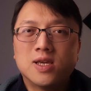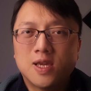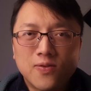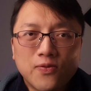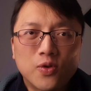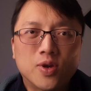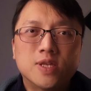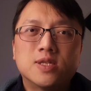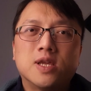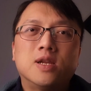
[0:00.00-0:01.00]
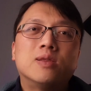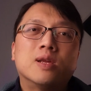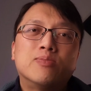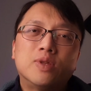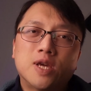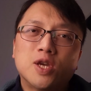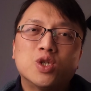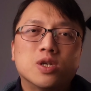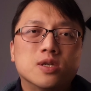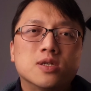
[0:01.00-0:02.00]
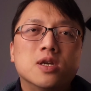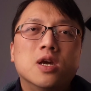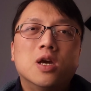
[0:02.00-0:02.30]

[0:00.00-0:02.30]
influence their interpretations